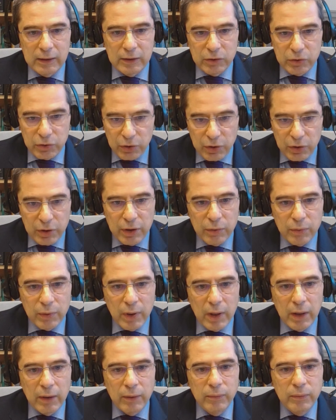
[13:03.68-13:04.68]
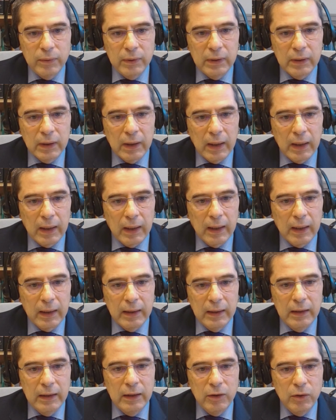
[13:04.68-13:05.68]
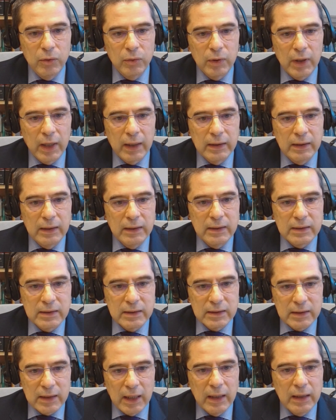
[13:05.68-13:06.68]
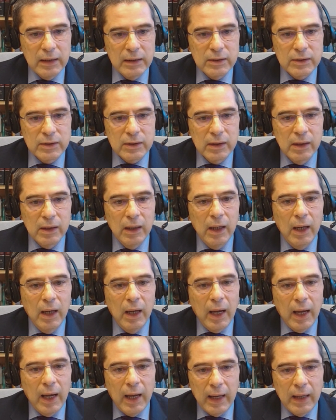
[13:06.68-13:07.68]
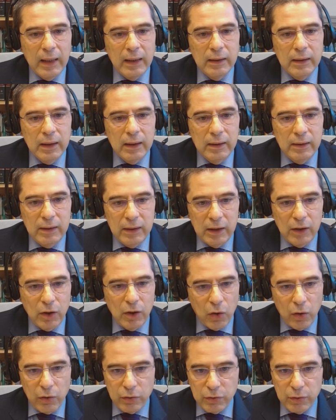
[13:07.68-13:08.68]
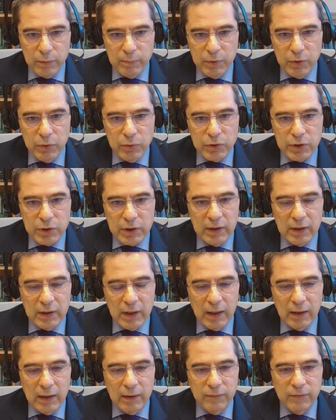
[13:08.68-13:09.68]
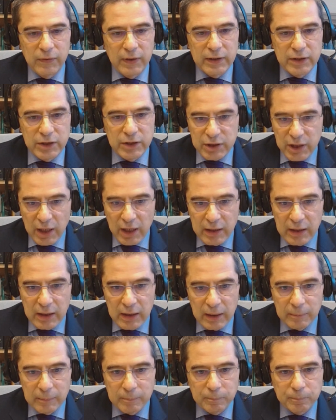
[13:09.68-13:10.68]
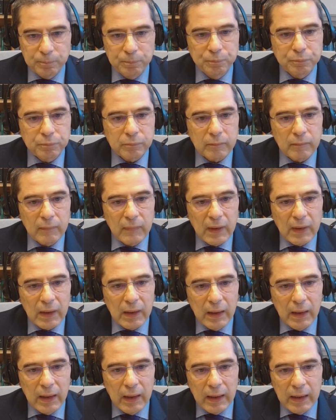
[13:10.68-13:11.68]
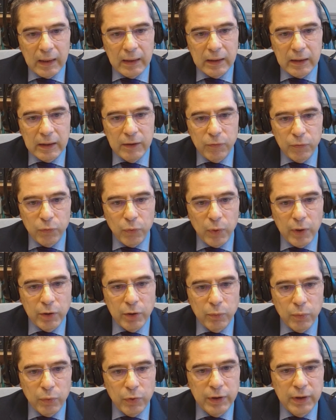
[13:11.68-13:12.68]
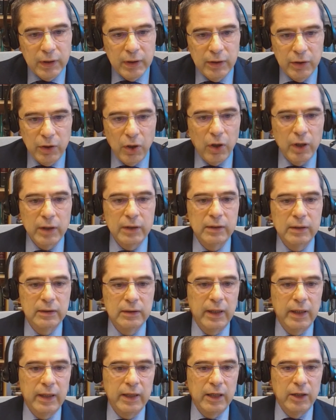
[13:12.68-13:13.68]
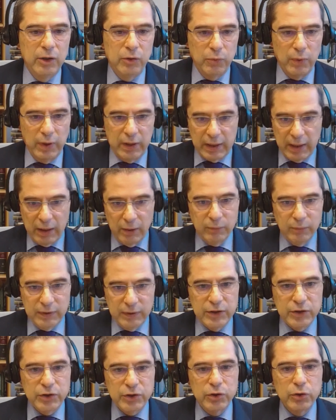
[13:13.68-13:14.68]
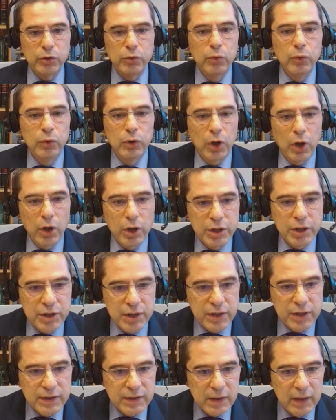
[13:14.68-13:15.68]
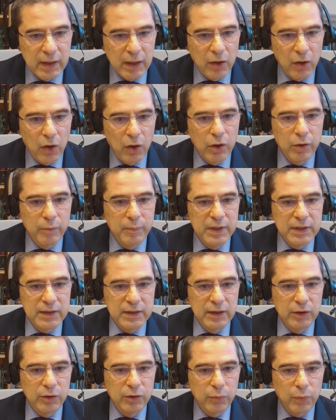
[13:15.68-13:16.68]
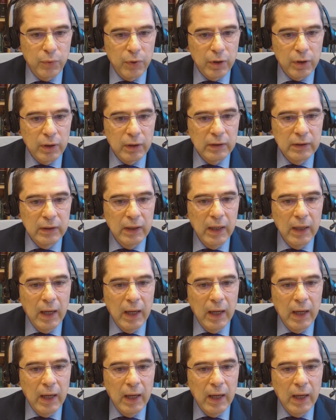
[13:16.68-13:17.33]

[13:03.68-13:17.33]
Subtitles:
turnaround in the United States and the contribution of China. And if one would not take into account these two largest economies in the world,